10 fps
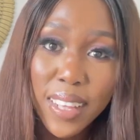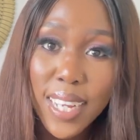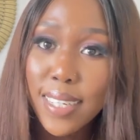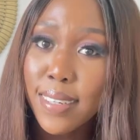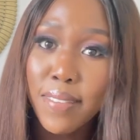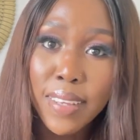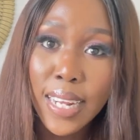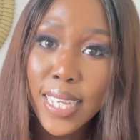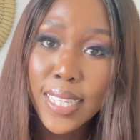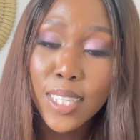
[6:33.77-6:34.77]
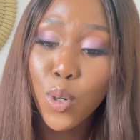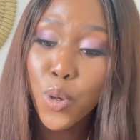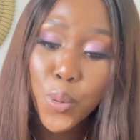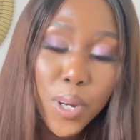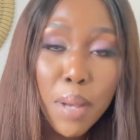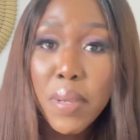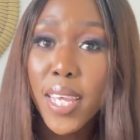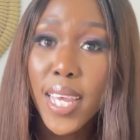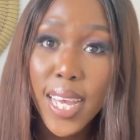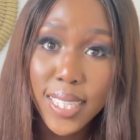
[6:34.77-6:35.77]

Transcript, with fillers: that driving license or you coming here as